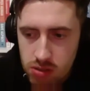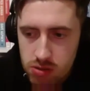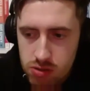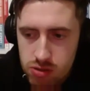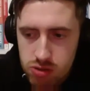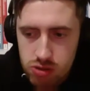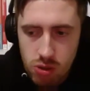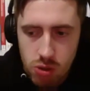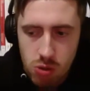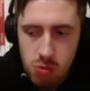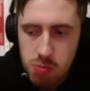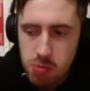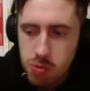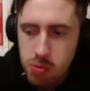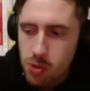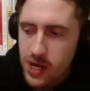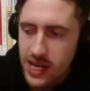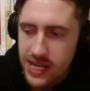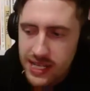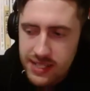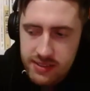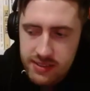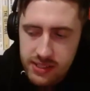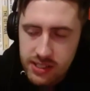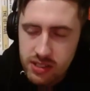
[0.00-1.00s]
so
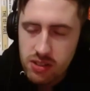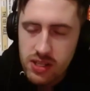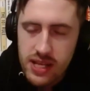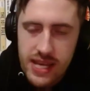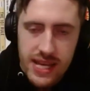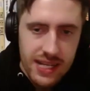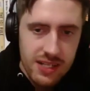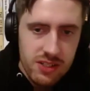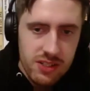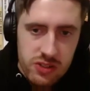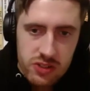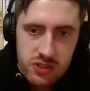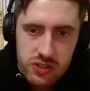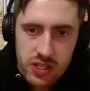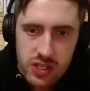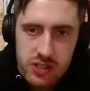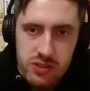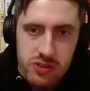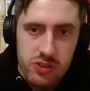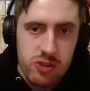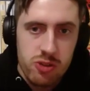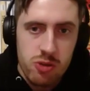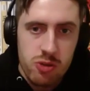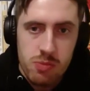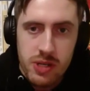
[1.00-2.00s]
practical
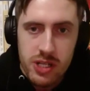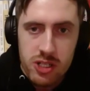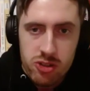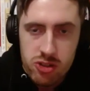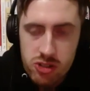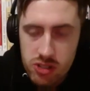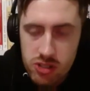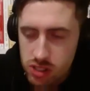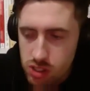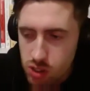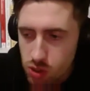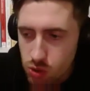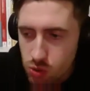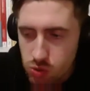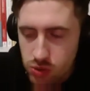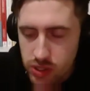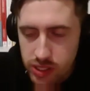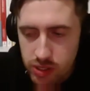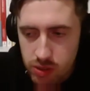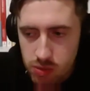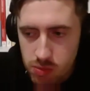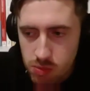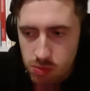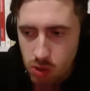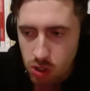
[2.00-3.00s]
exercises, you mentioned
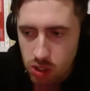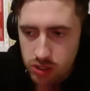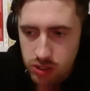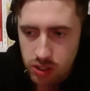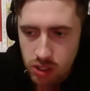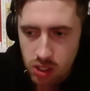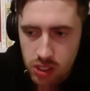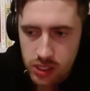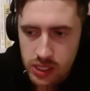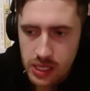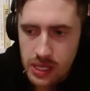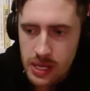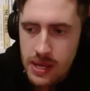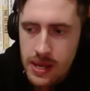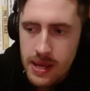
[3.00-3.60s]
yoga and whatnot.